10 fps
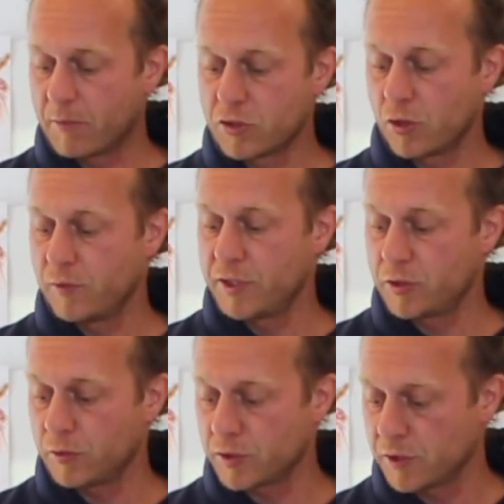curry
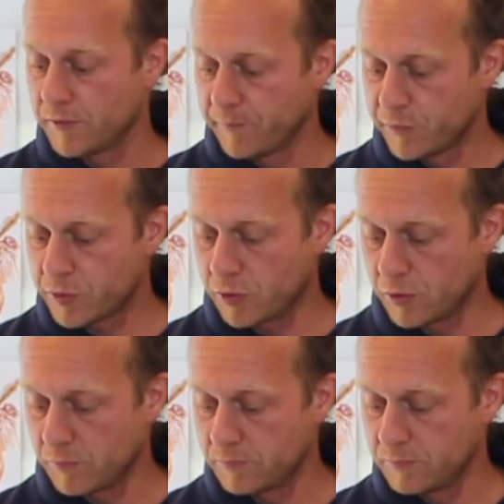sauce.
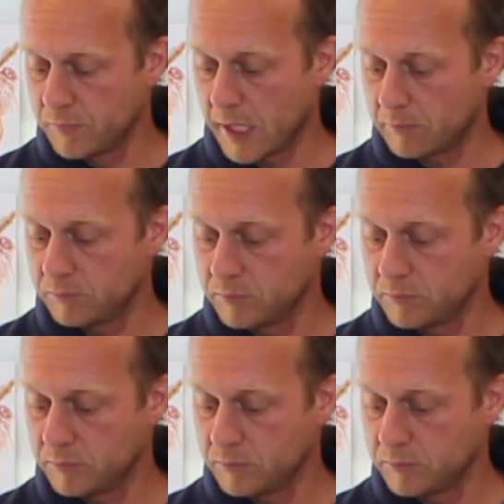So yeah,